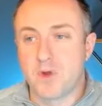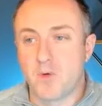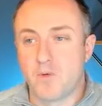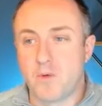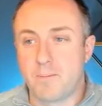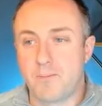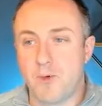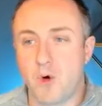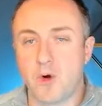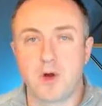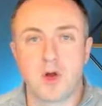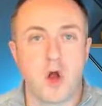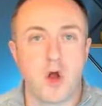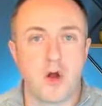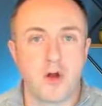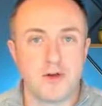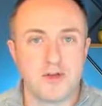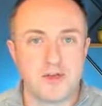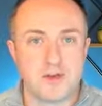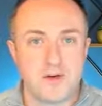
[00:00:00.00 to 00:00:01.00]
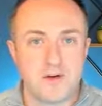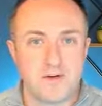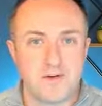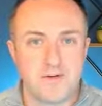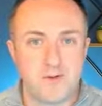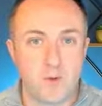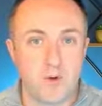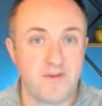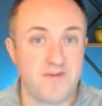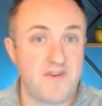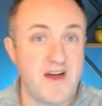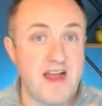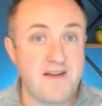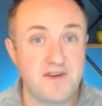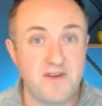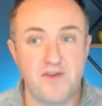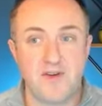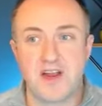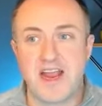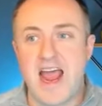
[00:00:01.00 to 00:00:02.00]
report card for 5
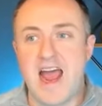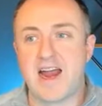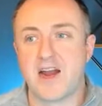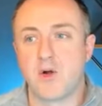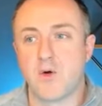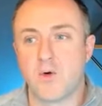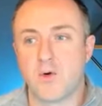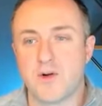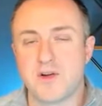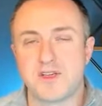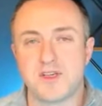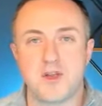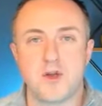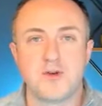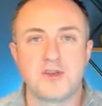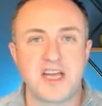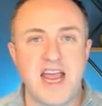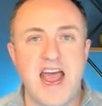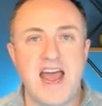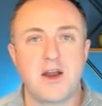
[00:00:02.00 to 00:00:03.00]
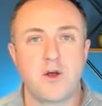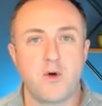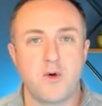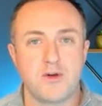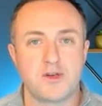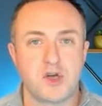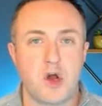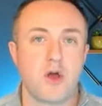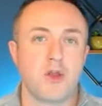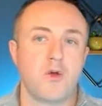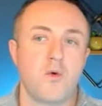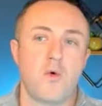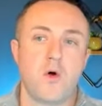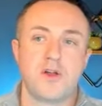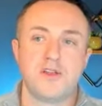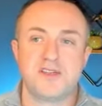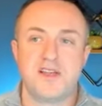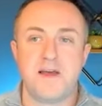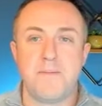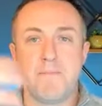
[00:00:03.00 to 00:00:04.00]
different categories, and those categories are the
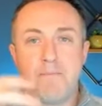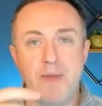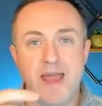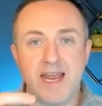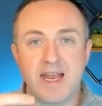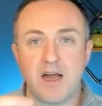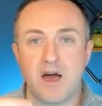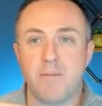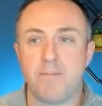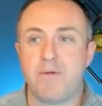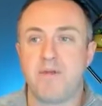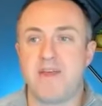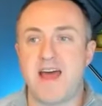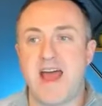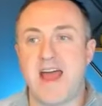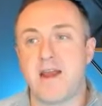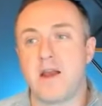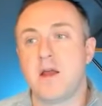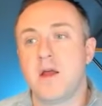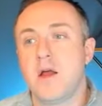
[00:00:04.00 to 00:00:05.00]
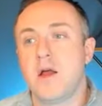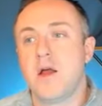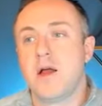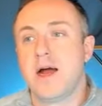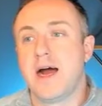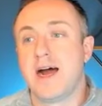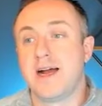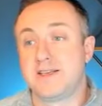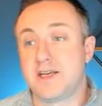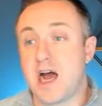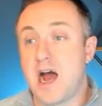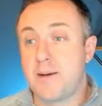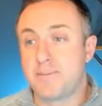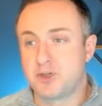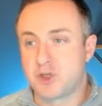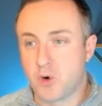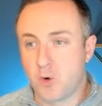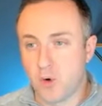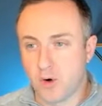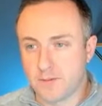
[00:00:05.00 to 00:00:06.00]
ones that make up that top
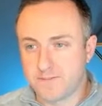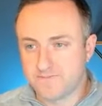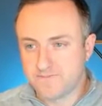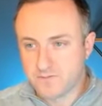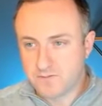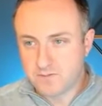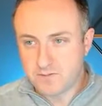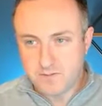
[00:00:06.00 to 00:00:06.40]
score.